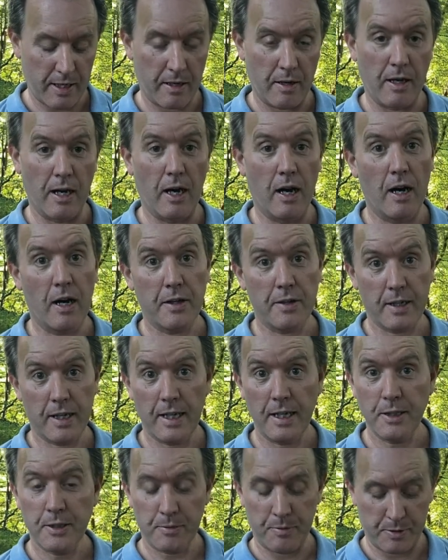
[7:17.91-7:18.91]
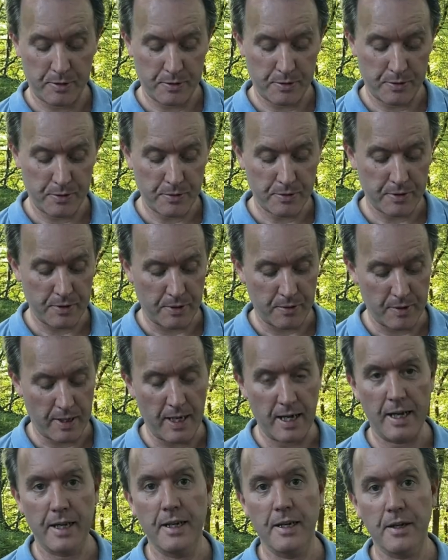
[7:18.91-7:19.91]
hard case, which is also quite
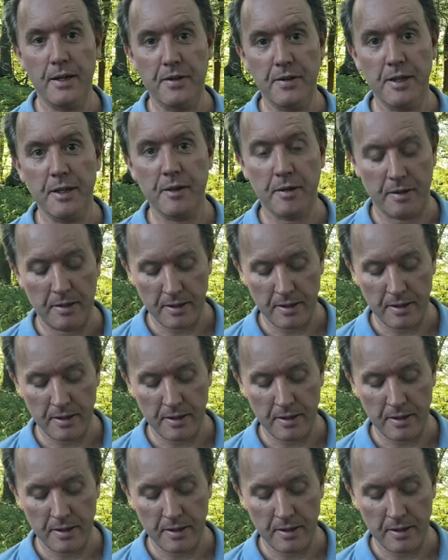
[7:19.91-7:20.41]
handy, I think,